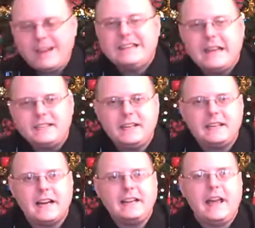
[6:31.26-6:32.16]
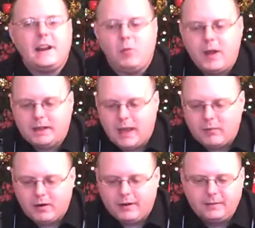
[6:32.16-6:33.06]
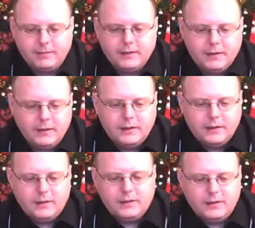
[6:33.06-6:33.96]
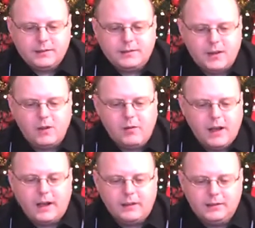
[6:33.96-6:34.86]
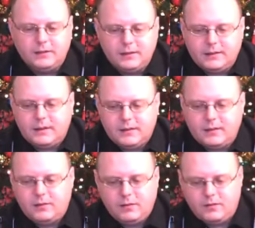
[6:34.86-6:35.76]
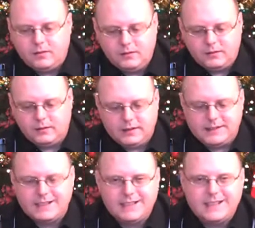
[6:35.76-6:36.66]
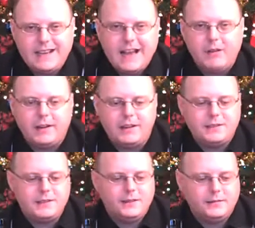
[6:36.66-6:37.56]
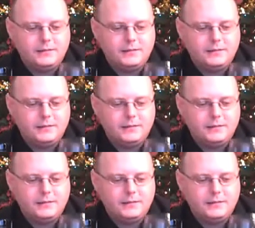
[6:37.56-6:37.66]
1998 at Wine Library. So uh, let's see how it is.